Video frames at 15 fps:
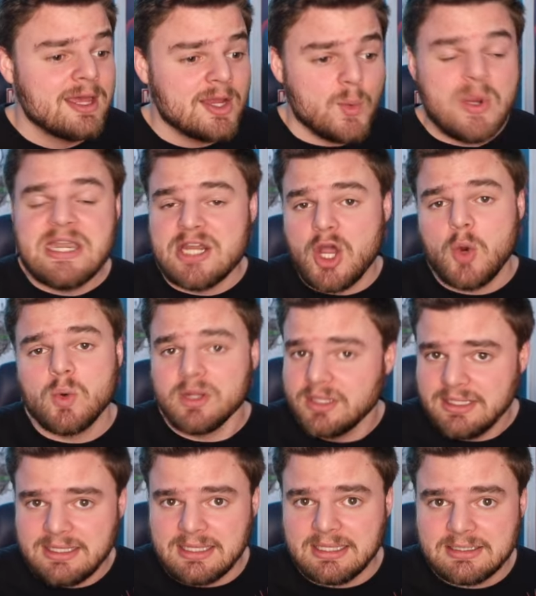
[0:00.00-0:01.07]
We know we're
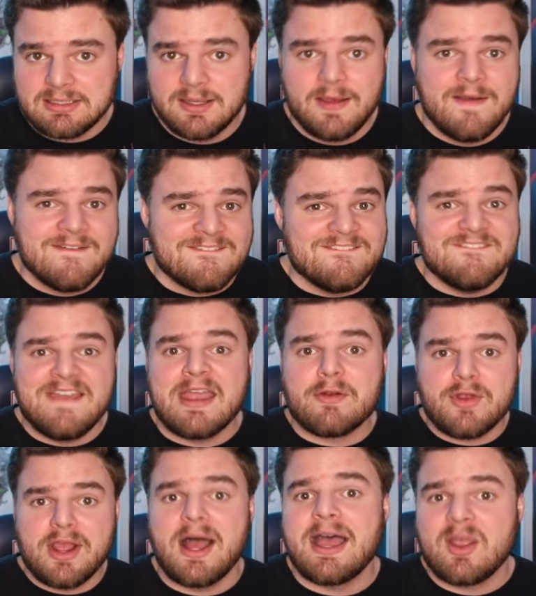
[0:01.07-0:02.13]
gonna get
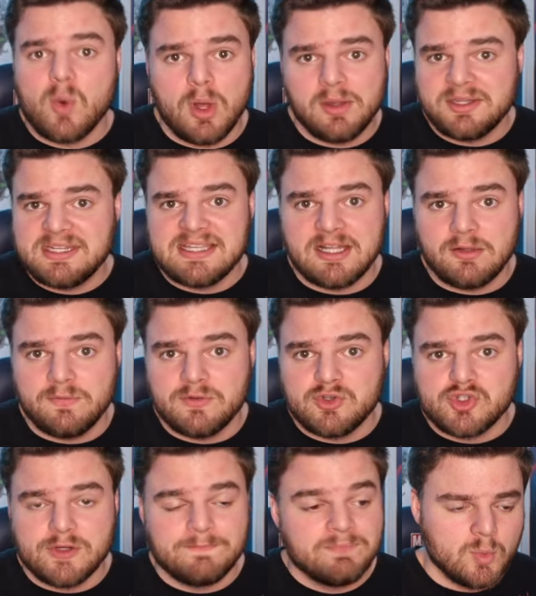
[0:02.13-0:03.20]
very high quality television.